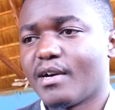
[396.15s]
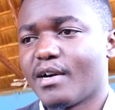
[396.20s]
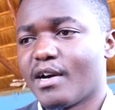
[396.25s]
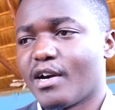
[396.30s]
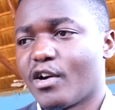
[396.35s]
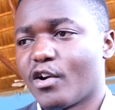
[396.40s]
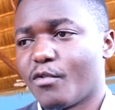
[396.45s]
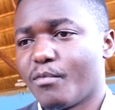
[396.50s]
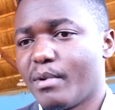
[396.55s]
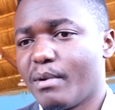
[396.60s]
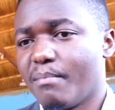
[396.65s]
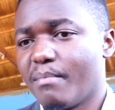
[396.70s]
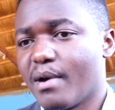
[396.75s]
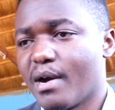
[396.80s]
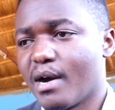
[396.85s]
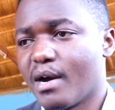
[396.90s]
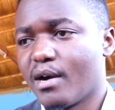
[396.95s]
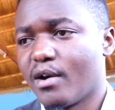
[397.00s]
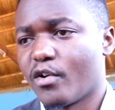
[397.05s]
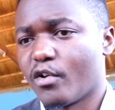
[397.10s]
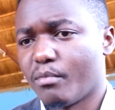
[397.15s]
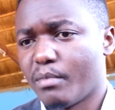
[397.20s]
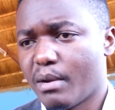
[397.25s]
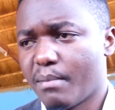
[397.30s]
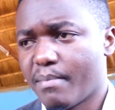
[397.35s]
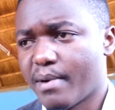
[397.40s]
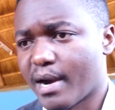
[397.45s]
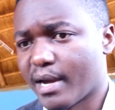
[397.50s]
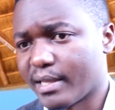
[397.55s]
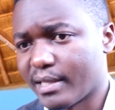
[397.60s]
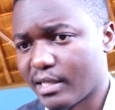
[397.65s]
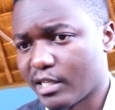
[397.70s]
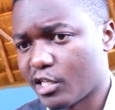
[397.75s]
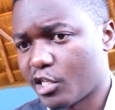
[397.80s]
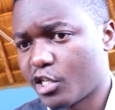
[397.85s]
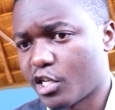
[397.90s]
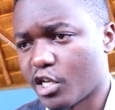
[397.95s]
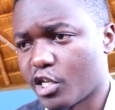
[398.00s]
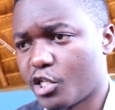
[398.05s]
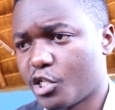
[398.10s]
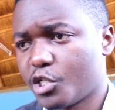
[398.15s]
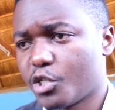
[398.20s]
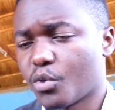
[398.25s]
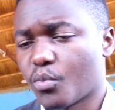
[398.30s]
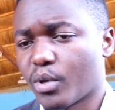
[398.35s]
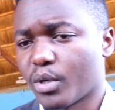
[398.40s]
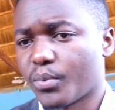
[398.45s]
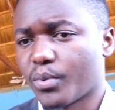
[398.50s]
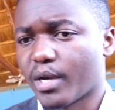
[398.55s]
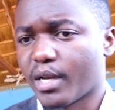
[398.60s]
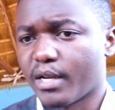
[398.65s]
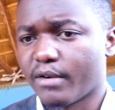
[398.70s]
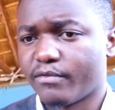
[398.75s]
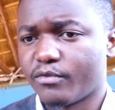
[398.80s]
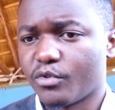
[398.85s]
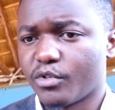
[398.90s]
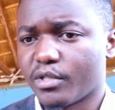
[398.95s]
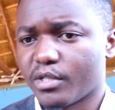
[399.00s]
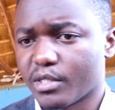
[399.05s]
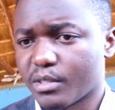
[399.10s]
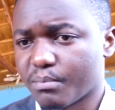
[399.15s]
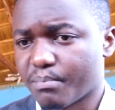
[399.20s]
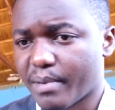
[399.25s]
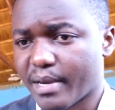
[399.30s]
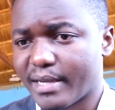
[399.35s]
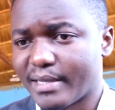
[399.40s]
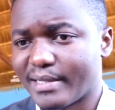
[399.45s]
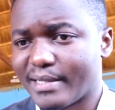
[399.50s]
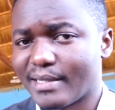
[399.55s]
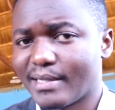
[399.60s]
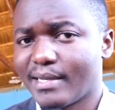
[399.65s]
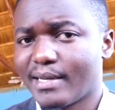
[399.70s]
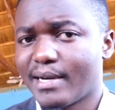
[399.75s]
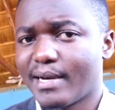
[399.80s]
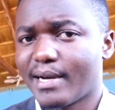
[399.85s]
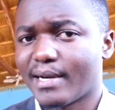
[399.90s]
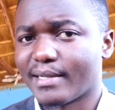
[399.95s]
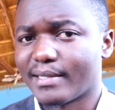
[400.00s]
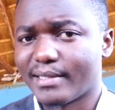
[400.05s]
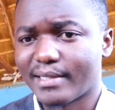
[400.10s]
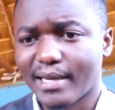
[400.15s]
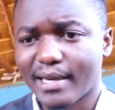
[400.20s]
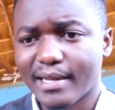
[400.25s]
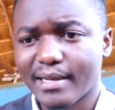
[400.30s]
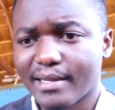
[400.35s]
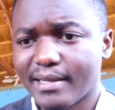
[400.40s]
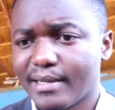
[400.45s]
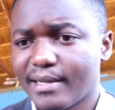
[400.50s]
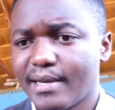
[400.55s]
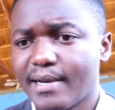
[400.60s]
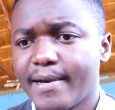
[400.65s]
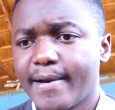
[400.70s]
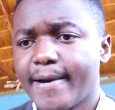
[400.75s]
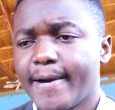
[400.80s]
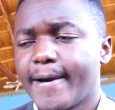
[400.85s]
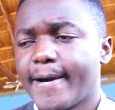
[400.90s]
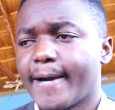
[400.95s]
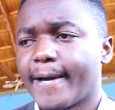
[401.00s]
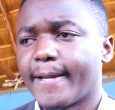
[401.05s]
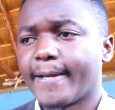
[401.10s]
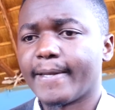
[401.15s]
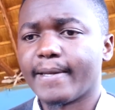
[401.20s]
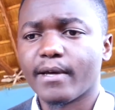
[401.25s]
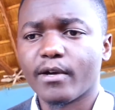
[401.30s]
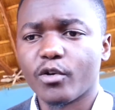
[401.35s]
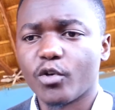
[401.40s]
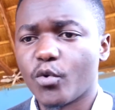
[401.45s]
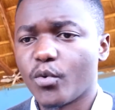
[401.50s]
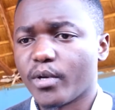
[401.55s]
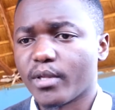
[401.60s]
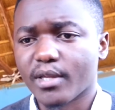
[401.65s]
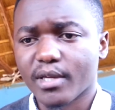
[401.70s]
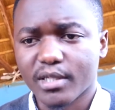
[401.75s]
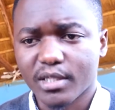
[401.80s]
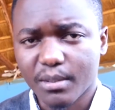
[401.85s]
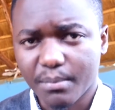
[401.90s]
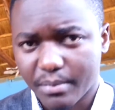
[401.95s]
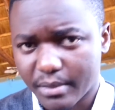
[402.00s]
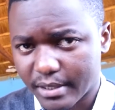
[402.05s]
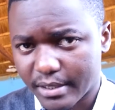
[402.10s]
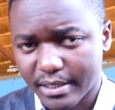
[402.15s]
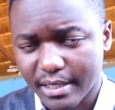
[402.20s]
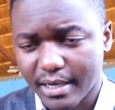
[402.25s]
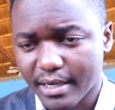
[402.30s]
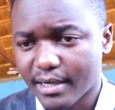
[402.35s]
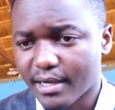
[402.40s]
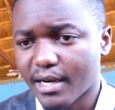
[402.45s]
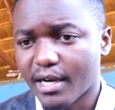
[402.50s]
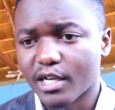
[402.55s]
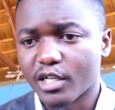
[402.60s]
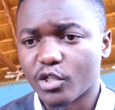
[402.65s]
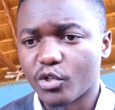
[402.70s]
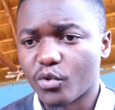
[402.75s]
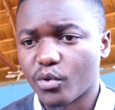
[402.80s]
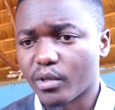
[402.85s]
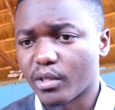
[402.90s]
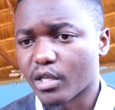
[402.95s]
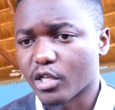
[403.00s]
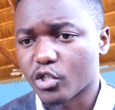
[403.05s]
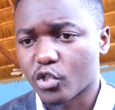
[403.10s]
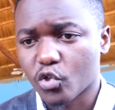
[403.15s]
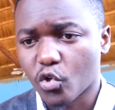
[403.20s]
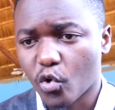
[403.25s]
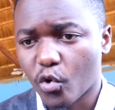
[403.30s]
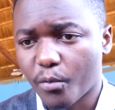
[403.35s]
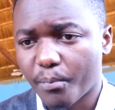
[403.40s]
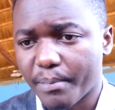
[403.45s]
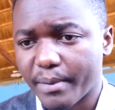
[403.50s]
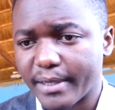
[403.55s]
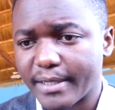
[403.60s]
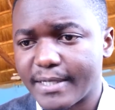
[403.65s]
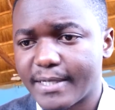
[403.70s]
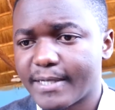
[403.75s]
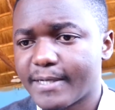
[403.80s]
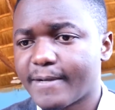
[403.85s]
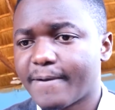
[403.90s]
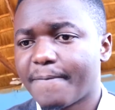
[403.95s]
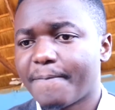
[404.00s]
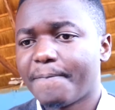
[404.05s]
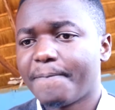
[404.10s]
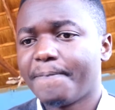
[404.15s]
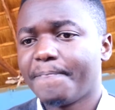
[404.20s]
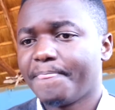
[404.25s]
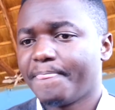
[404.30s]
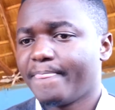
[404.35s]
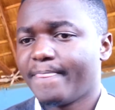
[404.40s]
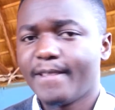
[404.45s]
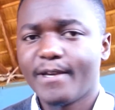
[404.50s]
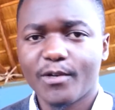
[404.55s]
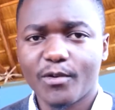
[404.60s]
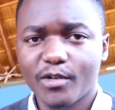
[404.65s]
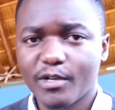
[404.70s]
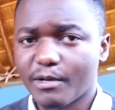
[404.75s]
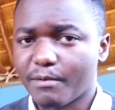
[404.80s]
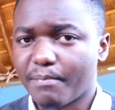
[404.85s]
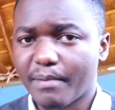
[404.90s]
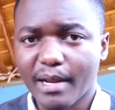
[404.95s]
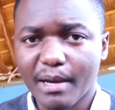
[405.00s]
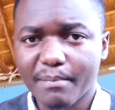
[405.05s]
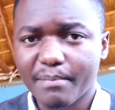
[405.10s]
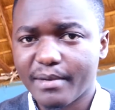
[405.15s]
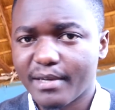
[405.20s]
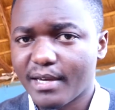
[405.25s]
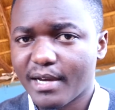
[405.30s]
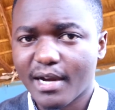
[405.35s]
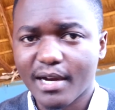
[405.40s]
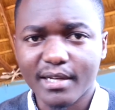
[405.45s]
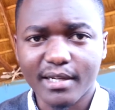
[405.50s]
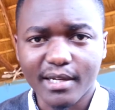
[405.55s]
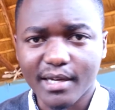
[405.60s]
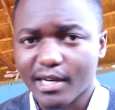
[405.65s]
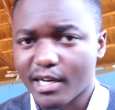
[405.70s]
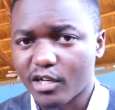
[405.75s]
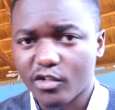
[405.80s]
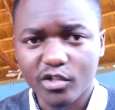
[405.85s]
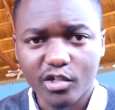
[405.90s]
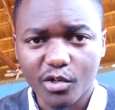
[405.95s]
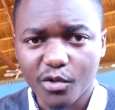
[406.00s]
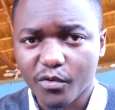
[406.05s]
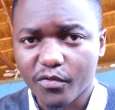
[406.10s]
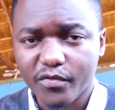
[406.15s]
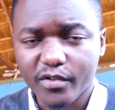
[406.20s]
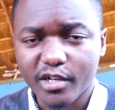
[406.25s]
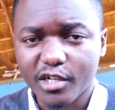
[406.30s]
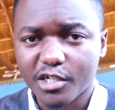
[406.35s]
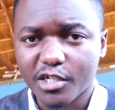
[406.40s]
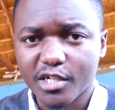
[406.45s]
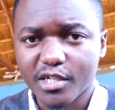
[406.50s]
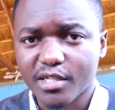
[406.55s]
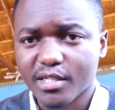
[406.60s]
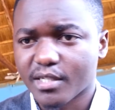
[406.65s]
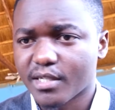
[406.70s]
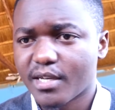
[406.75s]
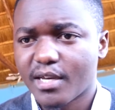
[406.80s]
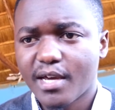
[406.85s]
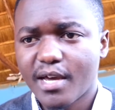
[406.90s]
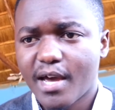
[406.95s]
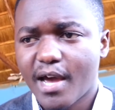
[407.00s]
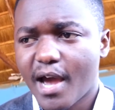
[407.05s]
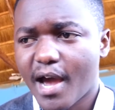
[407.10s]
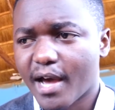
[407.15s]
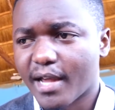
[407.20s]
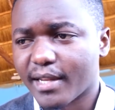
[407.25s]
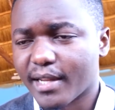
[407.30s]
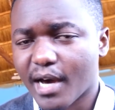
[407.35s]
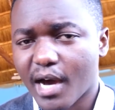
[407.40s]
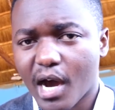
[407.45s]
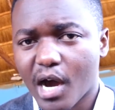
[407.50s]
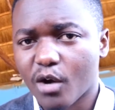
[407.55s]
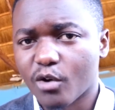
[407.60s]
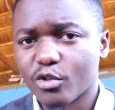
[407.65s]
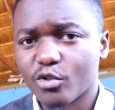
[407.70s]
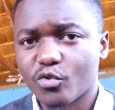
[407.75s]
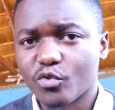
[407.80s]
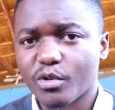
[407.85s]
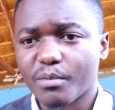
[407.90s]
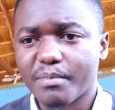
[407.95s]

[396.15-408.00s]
Remember at this stage, what we are left with is painting and tiling, and doing the septic tank, and doing the soak pit, doing plumbing and electrical finishes, and our house will